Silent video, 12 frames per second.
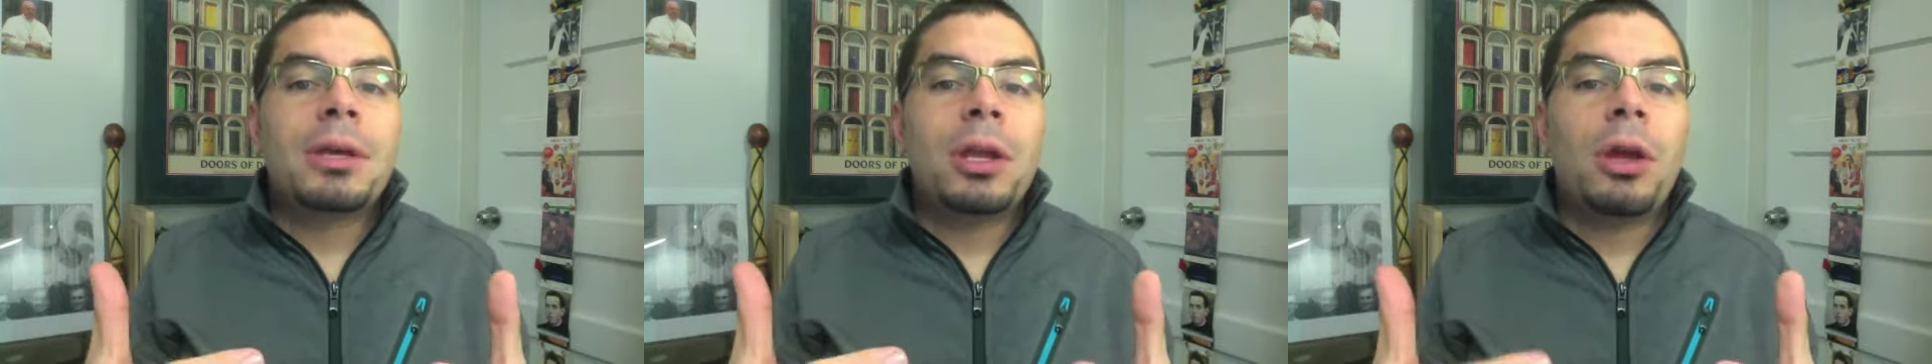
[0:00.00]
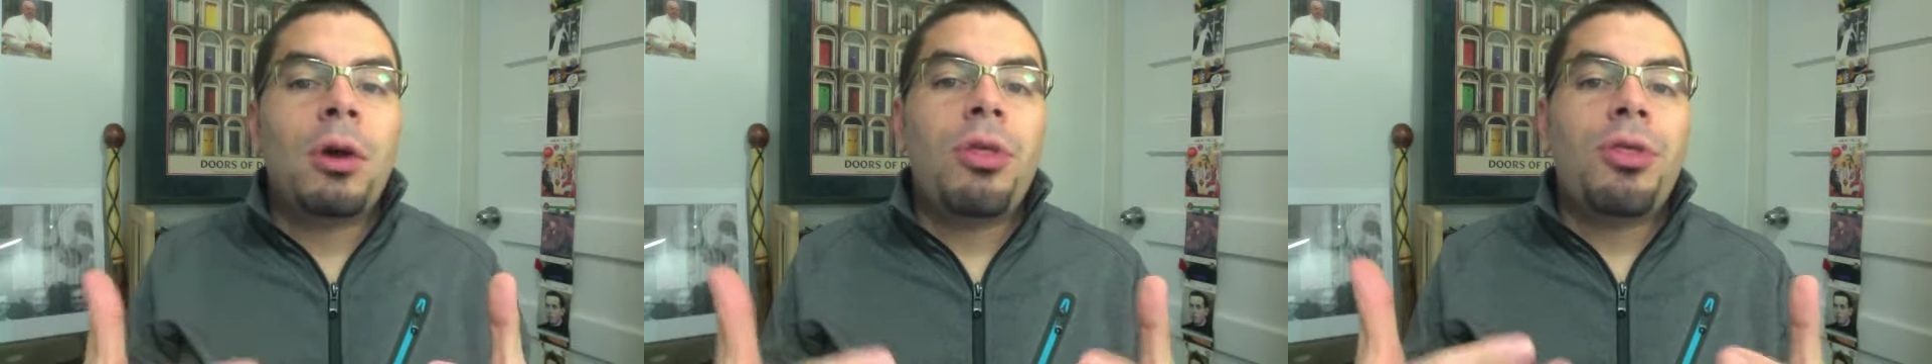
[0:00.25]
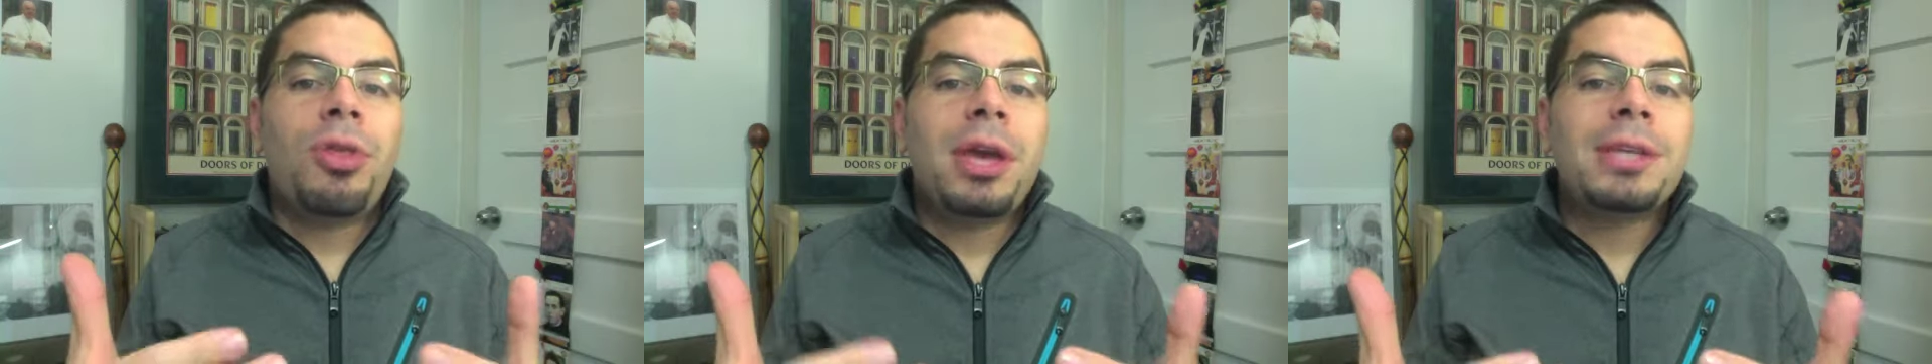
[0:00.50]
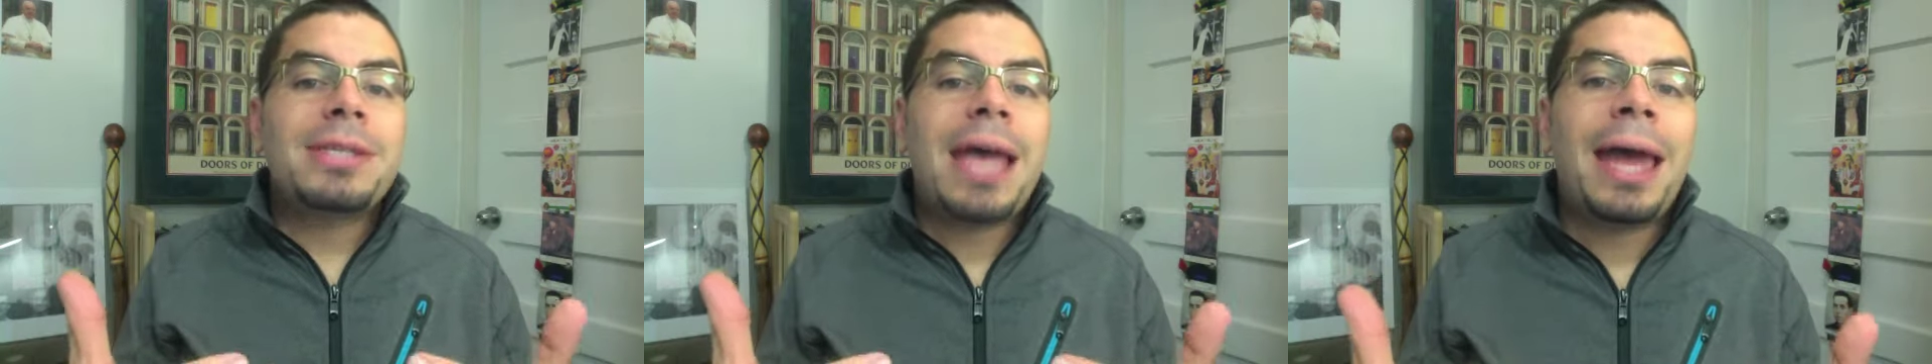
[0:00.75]
you know,
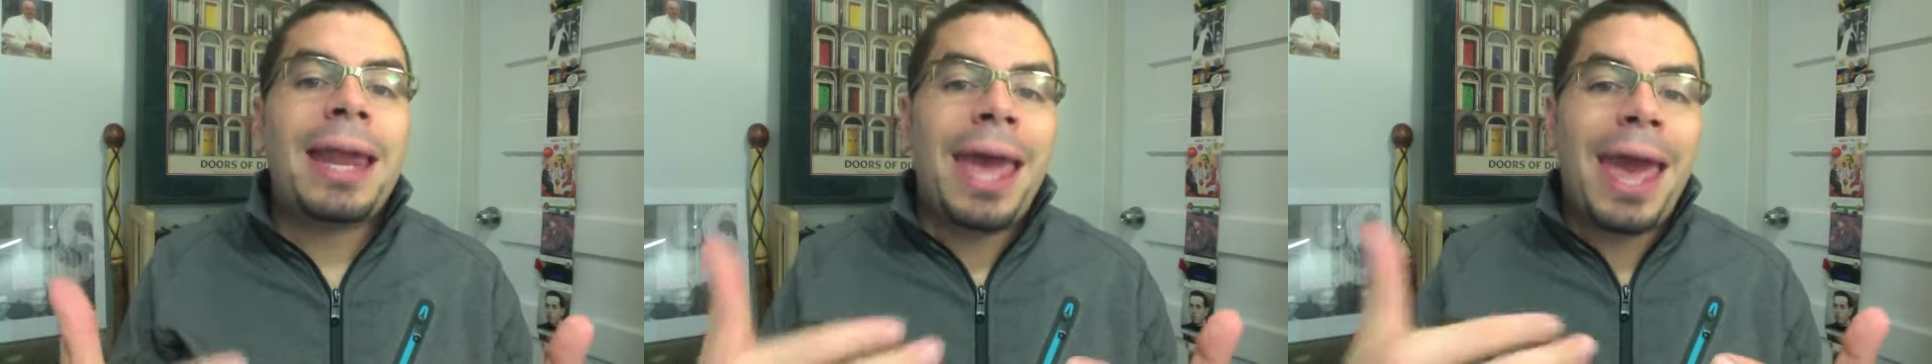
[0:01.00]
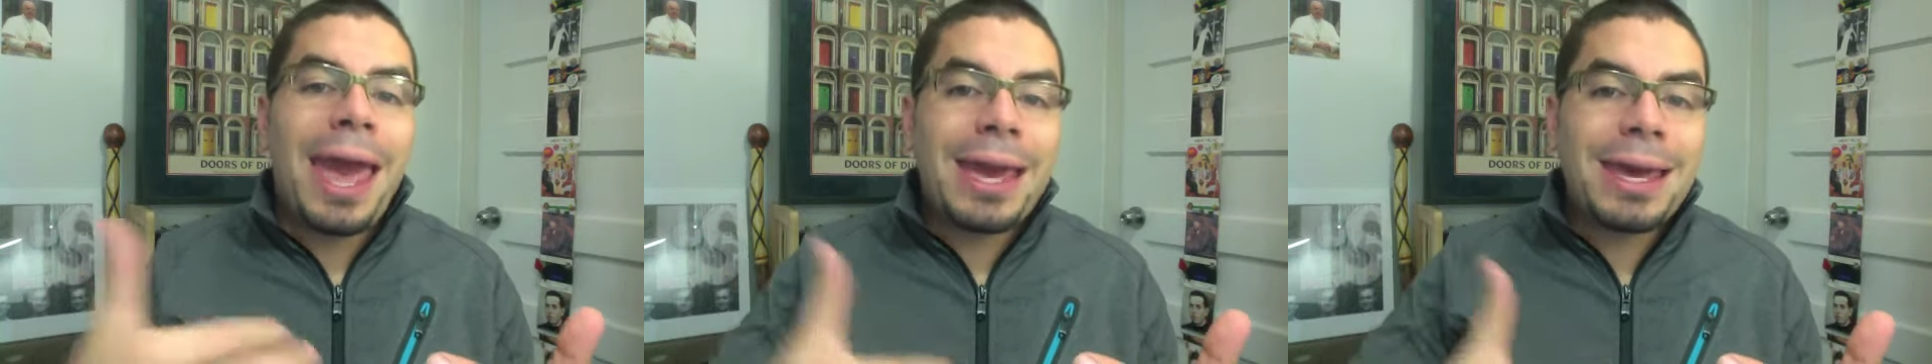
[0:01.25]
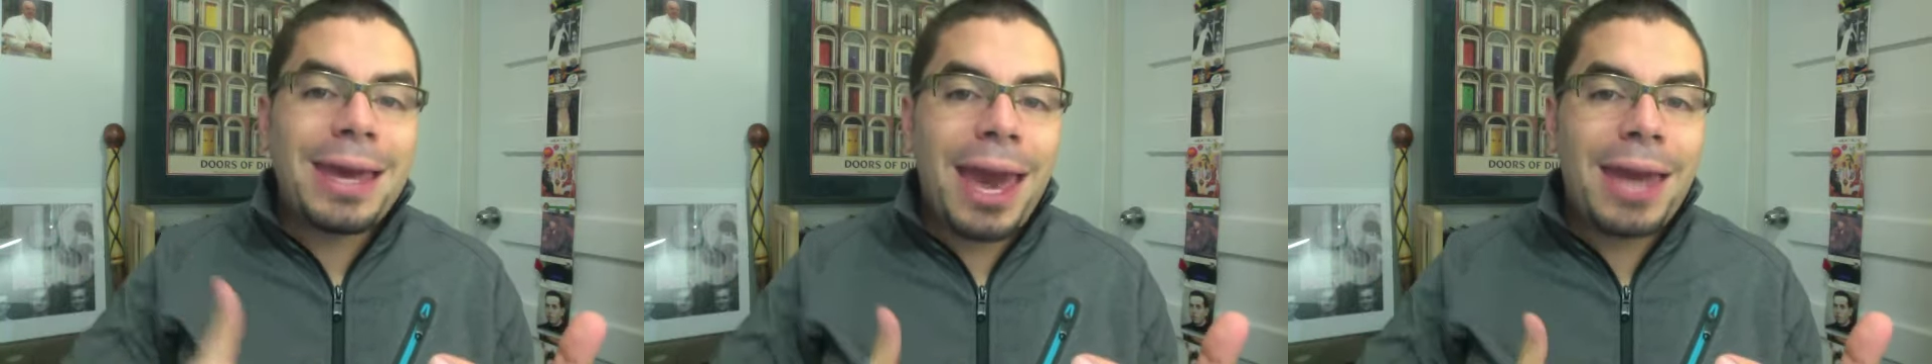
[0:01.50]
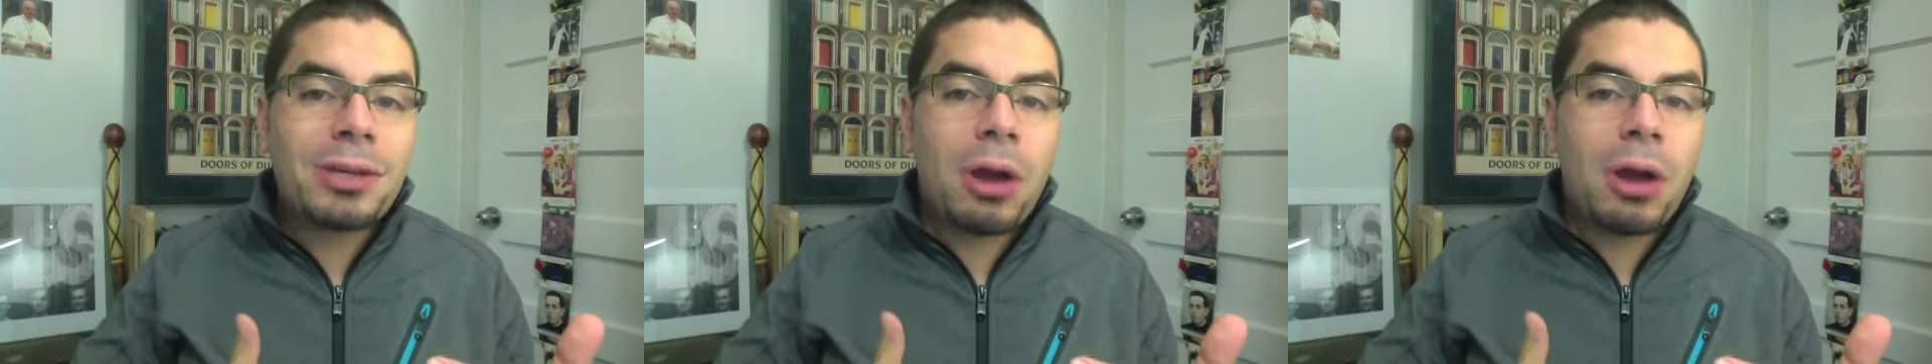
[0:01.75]
things that engage